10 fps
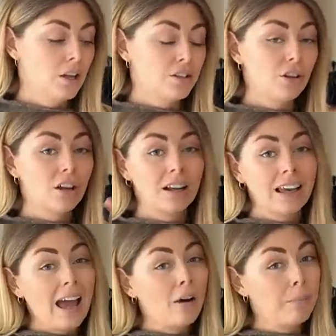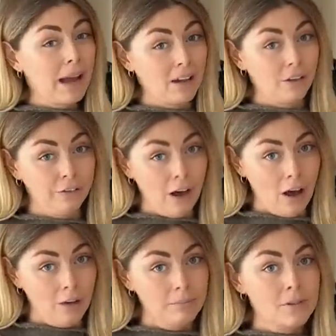So you're going to get alpaca
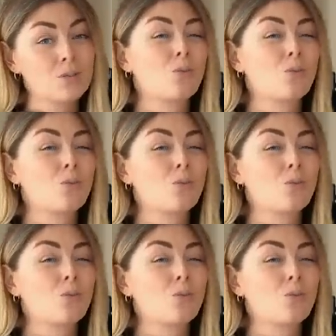farms,